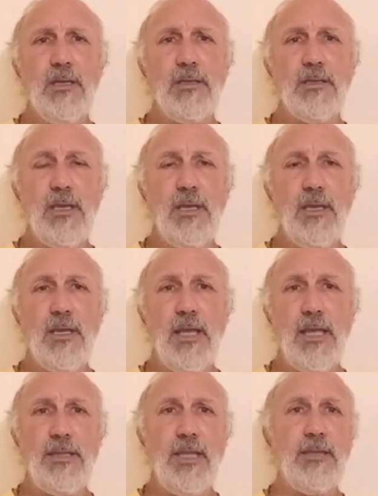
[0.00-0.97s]

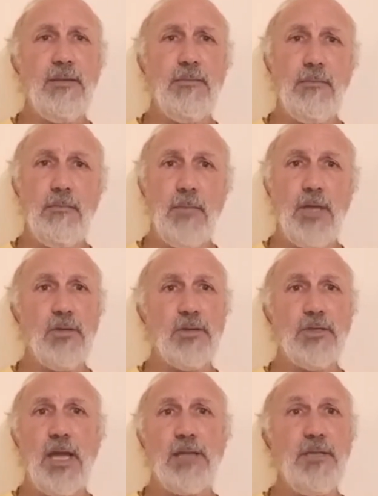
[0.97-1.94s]
And then Mother
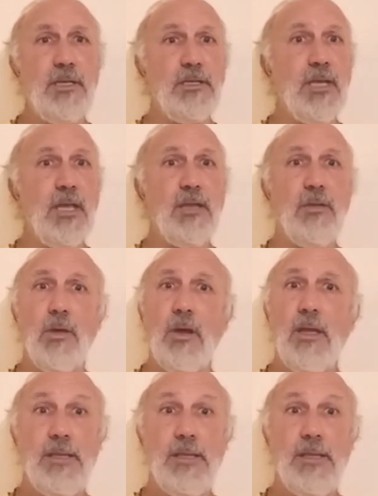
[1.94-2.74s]
Sachi said,